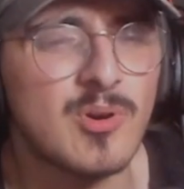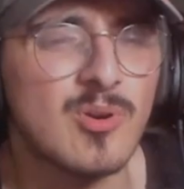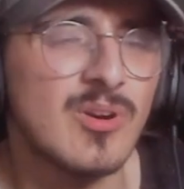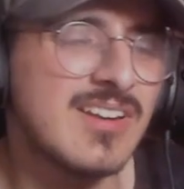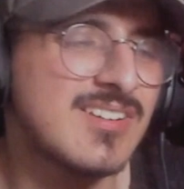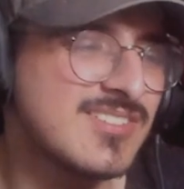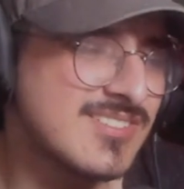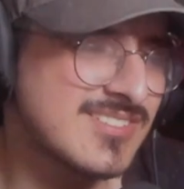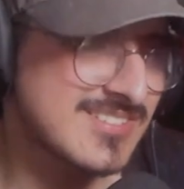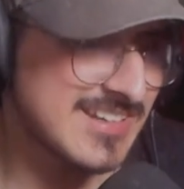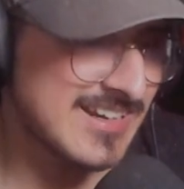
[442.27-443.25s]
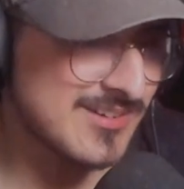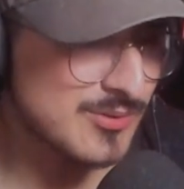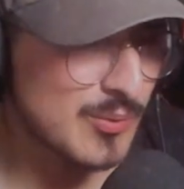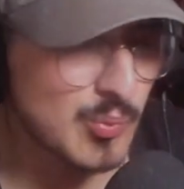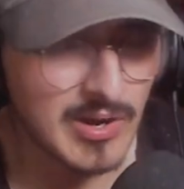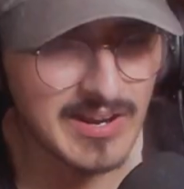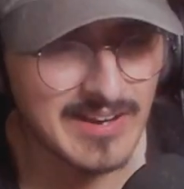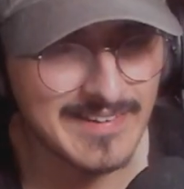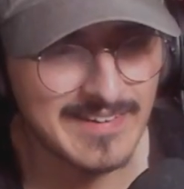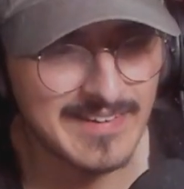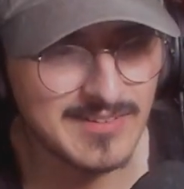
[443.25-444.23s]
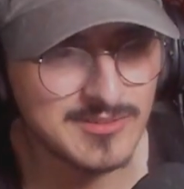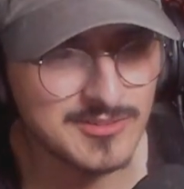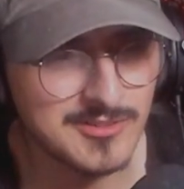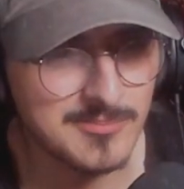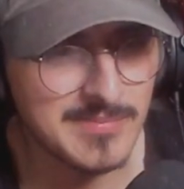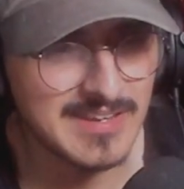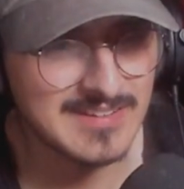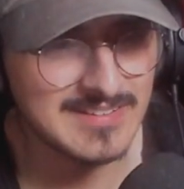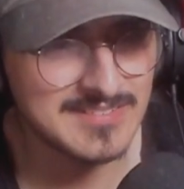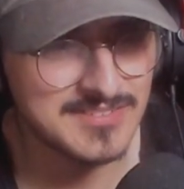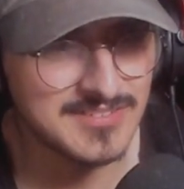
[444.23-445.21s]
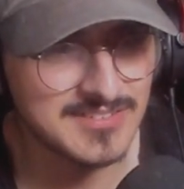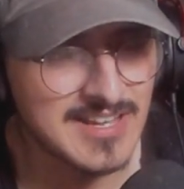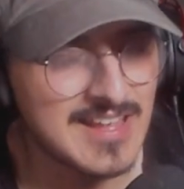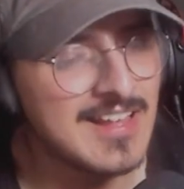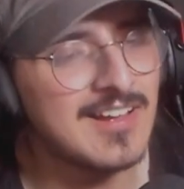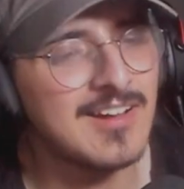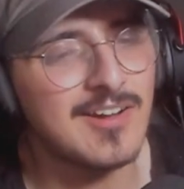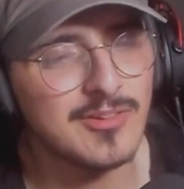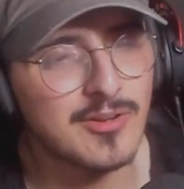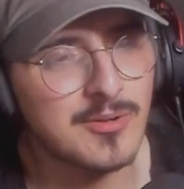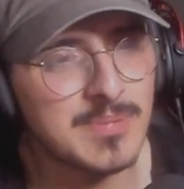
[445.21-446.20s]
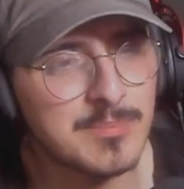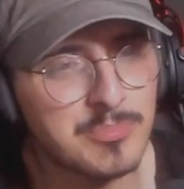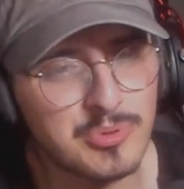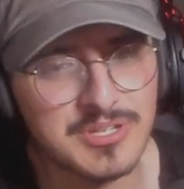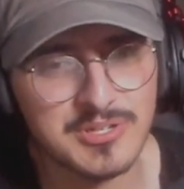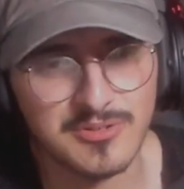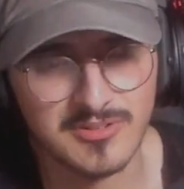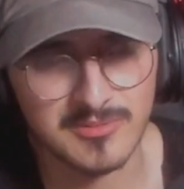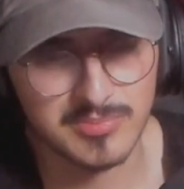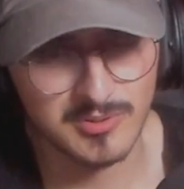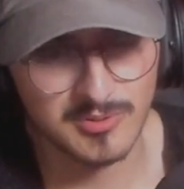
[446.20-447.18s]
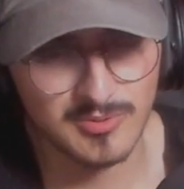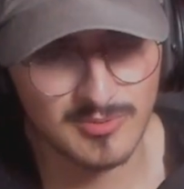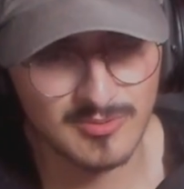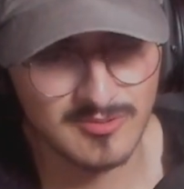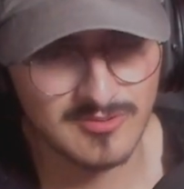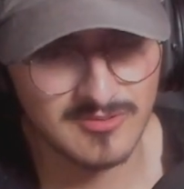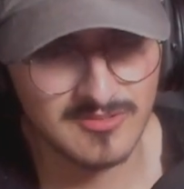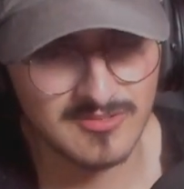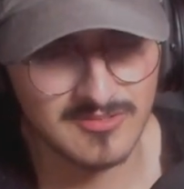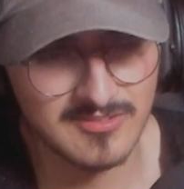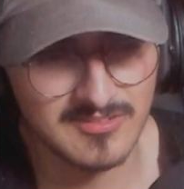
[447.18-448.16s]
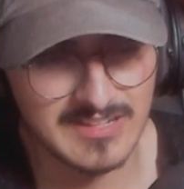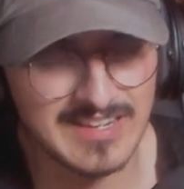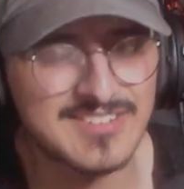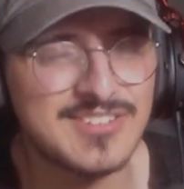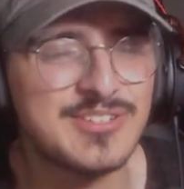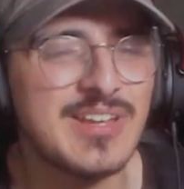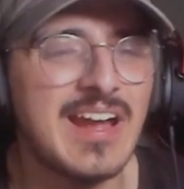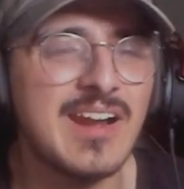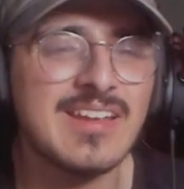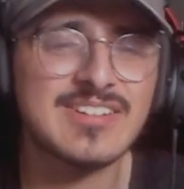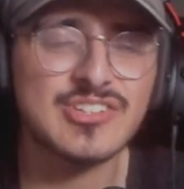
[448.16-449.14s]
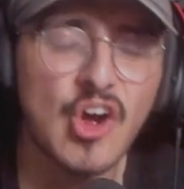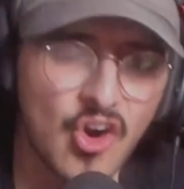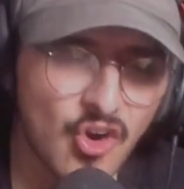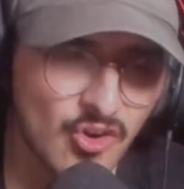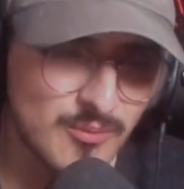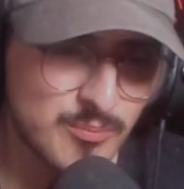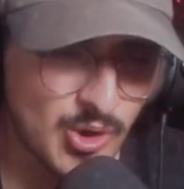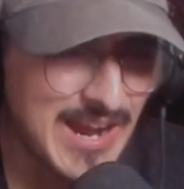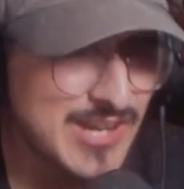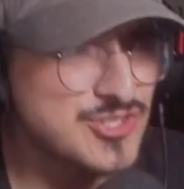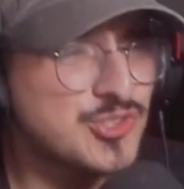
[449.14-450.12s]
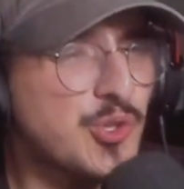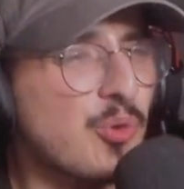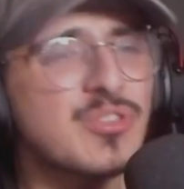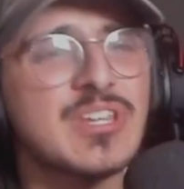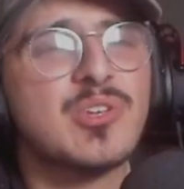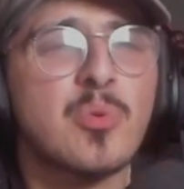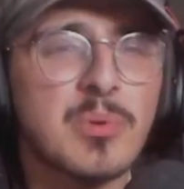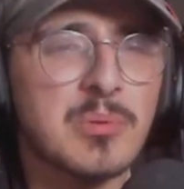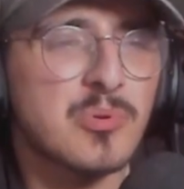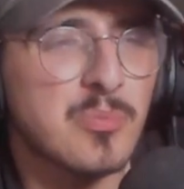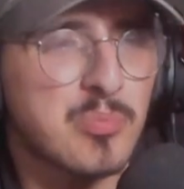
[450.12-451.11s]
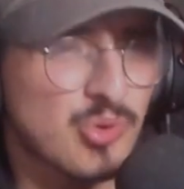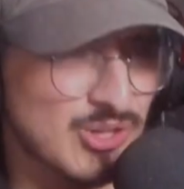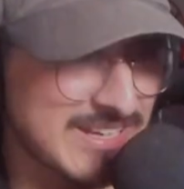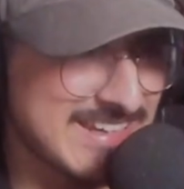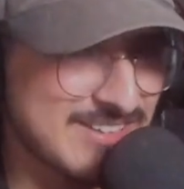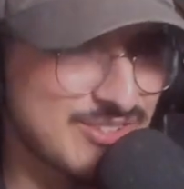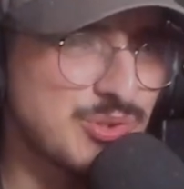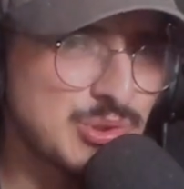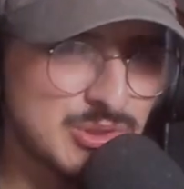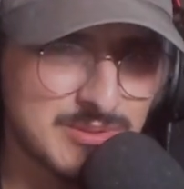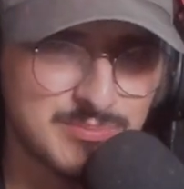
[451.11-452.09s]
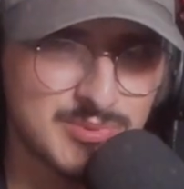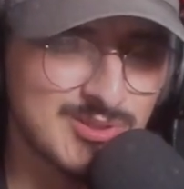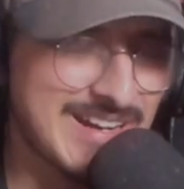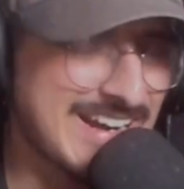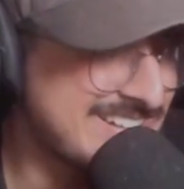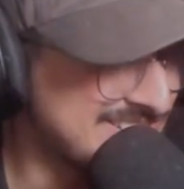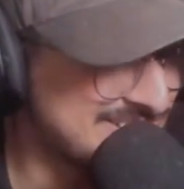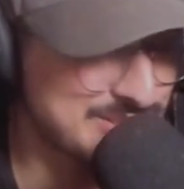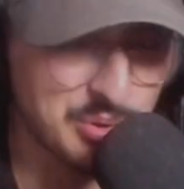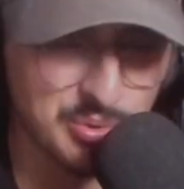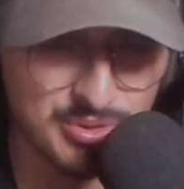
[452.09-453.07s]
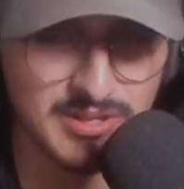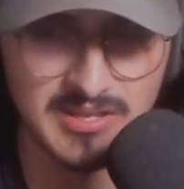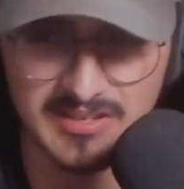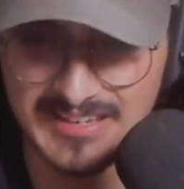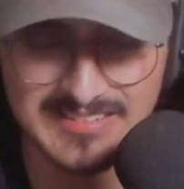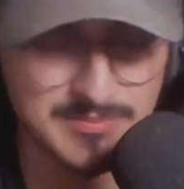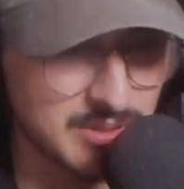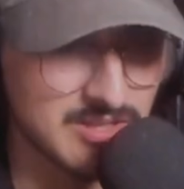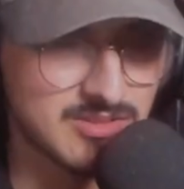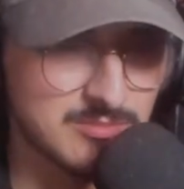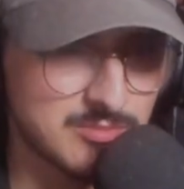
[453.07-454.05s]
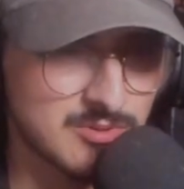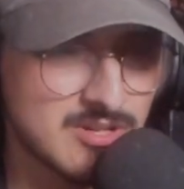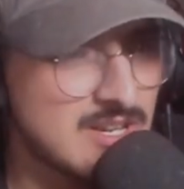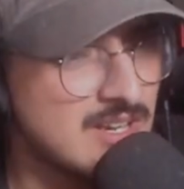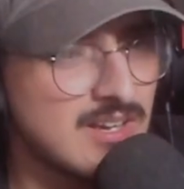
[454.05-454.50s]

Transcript: Bro, it's just I don't know. I don't know, man. It's just a lot of people in Europe, bro. It's it's hard, bro. I just don't think you'll be able to break into Europe, bro. I just don't think it's possible